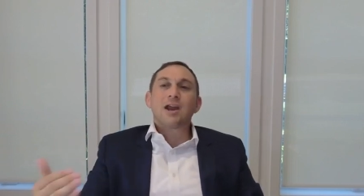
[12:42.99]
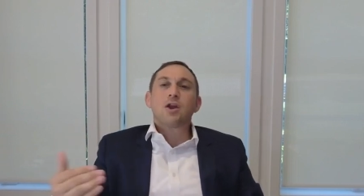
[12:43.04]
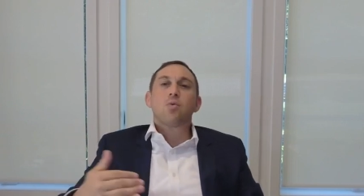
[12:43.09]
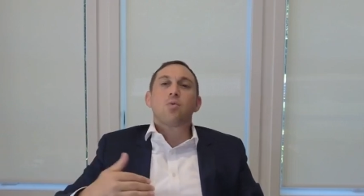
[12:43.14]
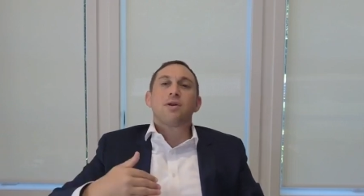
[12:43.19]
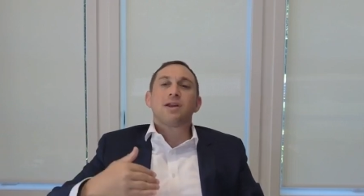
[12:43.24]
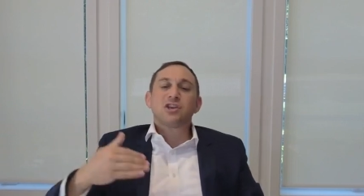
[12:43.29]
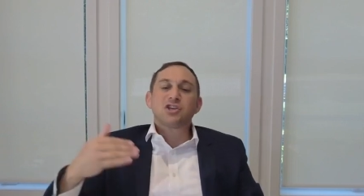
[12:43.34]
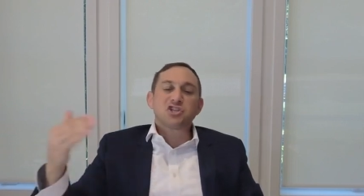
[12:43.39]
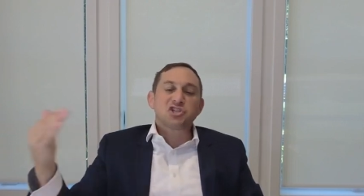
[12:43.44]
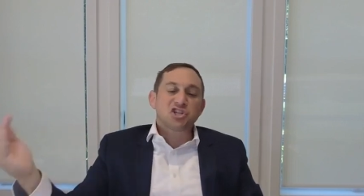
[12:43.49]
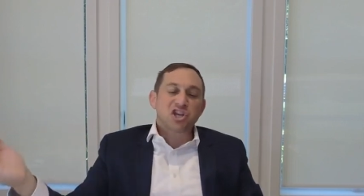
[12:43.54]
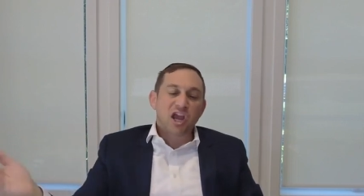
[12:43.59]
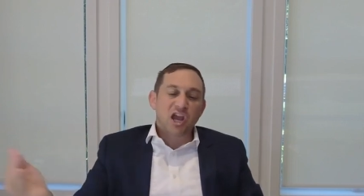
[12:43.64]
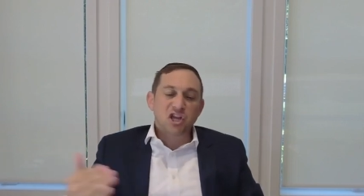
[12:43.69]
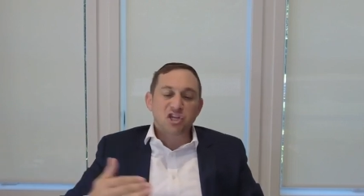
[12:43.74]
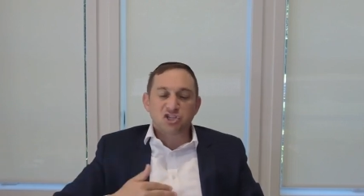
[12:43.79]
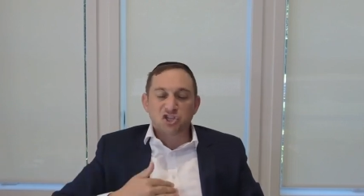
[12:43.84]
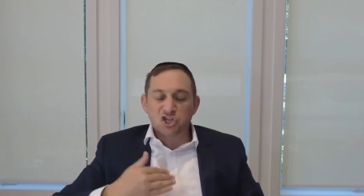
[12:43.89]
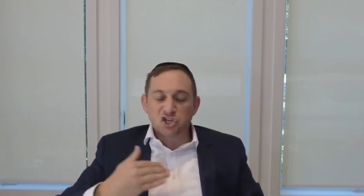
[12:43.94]
don't want to
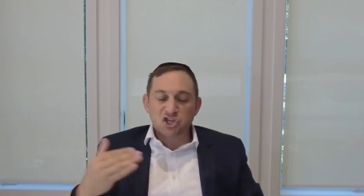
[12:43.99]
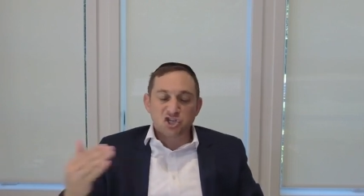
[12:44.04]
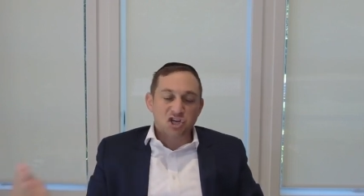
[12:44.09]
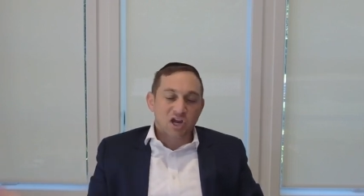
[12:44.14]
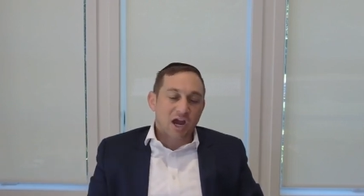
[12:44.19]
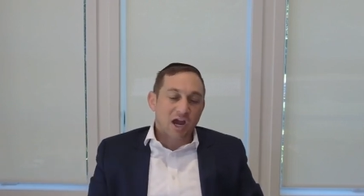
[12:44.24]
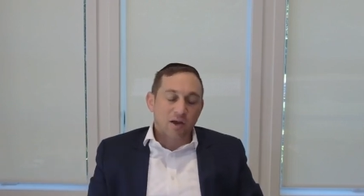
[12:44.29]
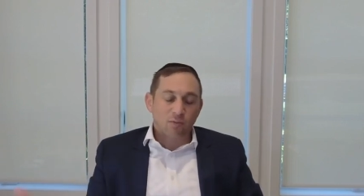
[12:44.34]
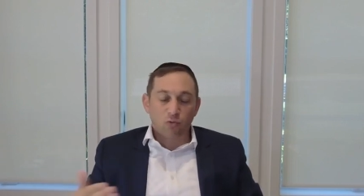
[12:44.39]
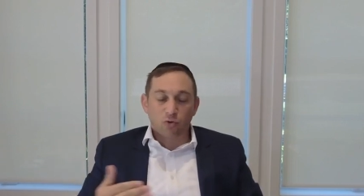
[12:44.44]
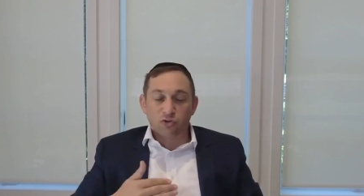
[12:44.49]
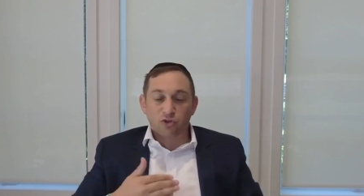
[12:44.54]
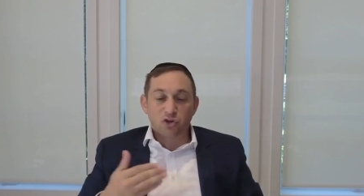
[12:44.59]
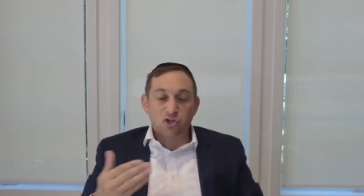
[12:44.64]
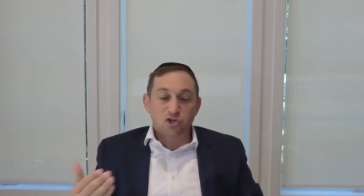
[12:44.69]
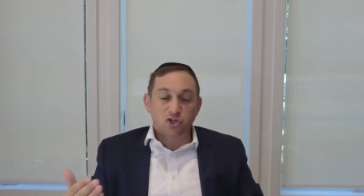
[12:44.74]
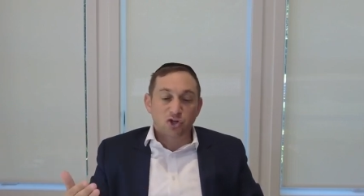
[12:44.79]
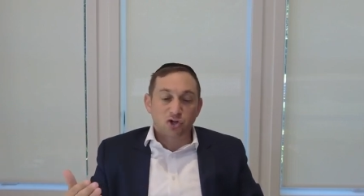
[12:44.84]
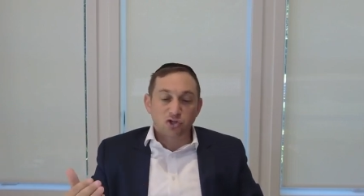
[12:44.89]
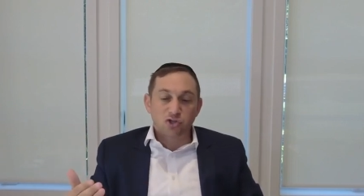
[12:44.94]
change the Shang or the
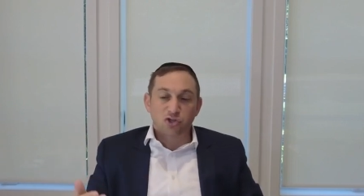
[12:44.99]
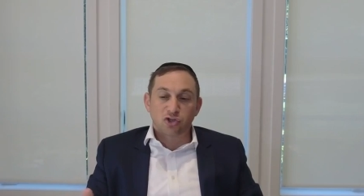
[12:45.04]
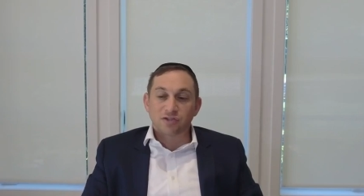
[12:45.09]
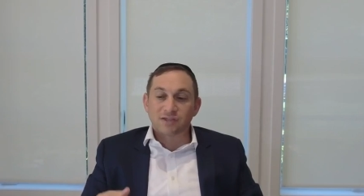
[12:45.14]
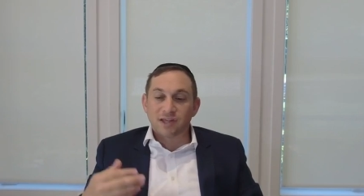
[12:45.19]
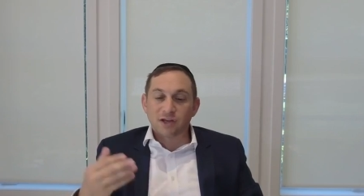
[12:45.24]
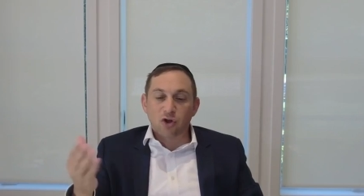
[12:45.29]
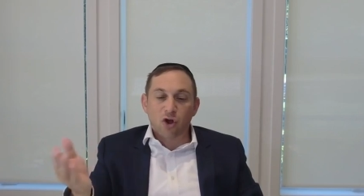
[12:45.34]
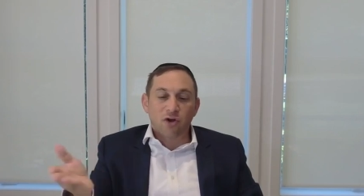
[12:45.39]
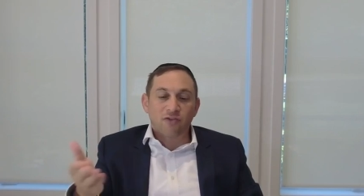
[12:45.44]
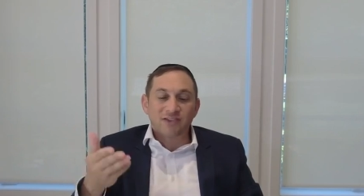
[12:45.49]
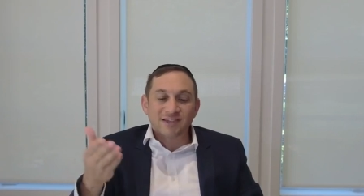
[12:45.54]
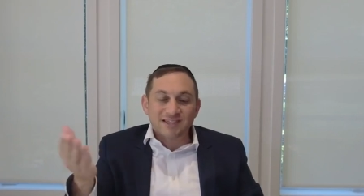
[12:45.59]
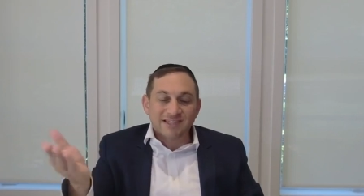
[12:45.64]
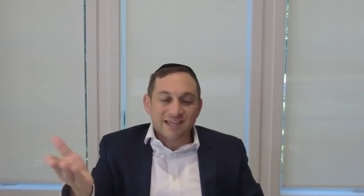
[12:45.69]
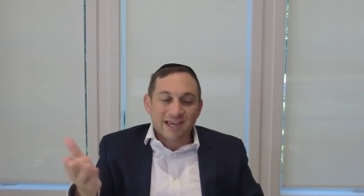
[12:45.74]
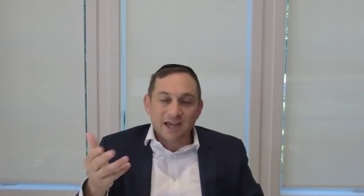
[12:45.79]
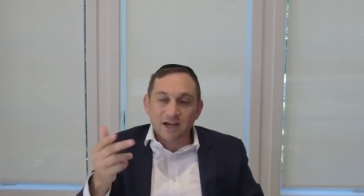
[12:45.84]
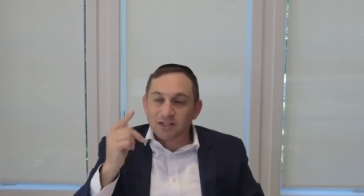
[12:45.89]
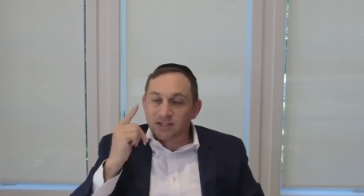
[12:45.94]
shnos because then all the
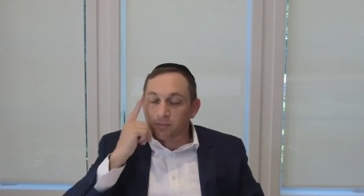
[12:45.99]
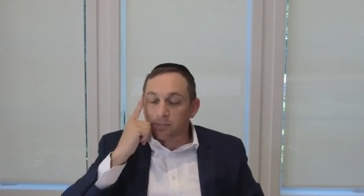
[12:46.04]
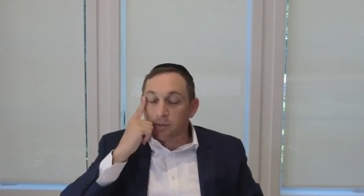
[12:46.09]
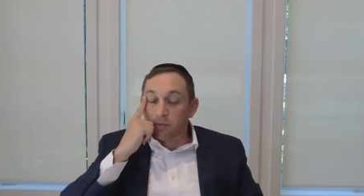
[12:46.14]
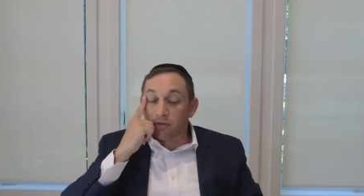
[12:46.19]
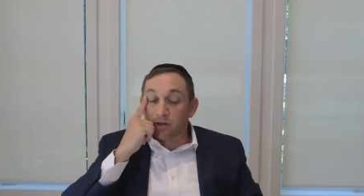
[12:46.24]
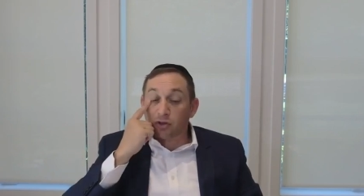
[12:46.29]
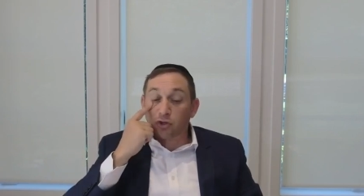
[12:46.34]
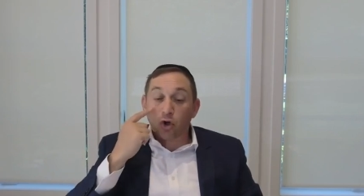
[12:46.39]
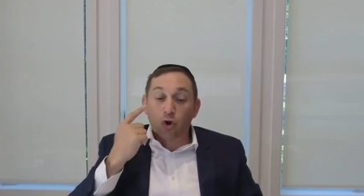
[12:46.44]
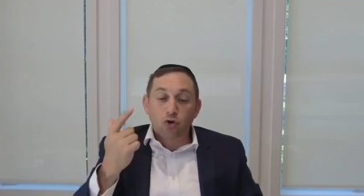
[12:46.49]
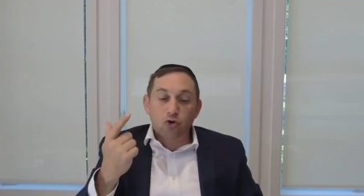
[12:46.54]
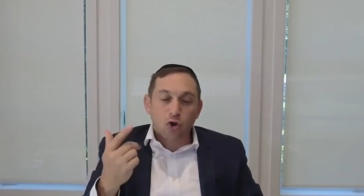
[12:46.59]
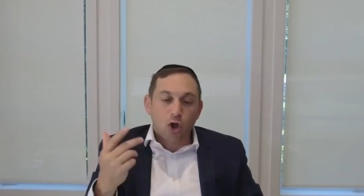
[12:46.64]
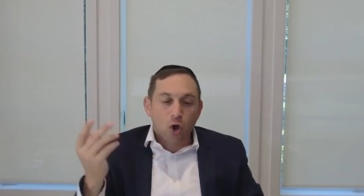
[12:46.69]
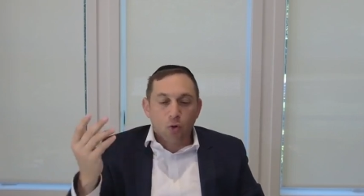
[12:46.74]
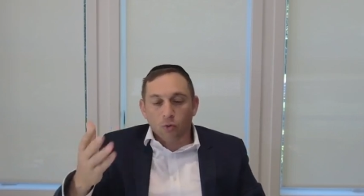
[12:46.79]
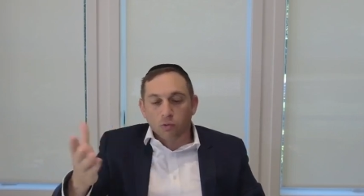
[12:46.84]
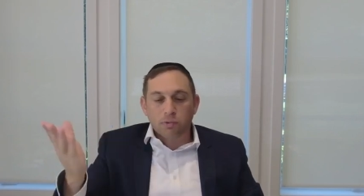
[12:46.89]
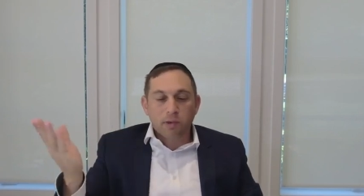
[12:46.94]
sales of people that don't
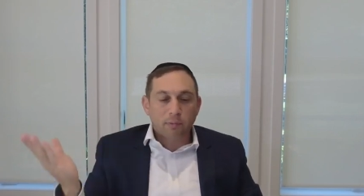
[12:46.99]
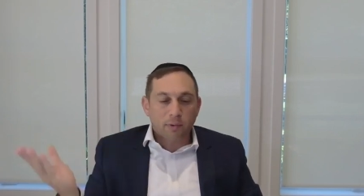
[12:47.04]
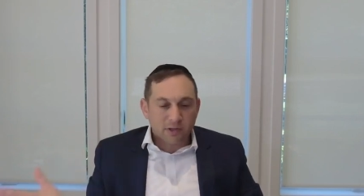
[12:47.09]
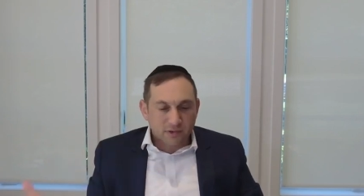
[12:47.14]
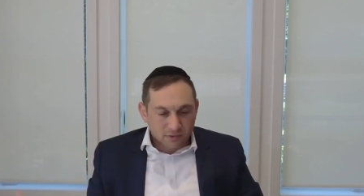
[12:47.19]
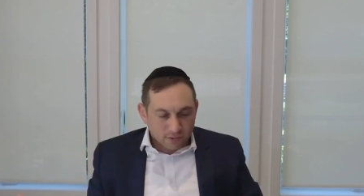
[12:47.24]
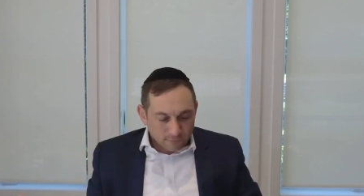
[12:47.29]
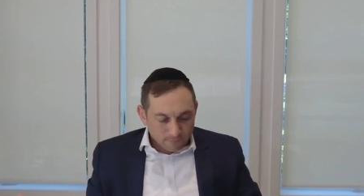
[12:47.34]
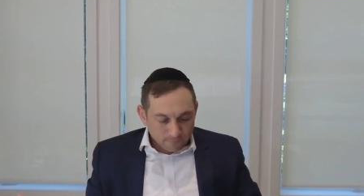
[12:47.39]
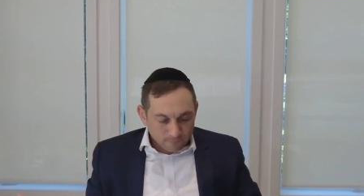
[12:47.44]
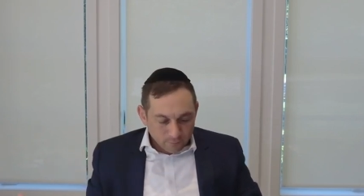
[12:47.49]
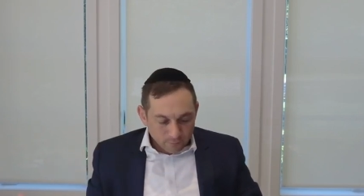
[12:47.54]
know will be bought.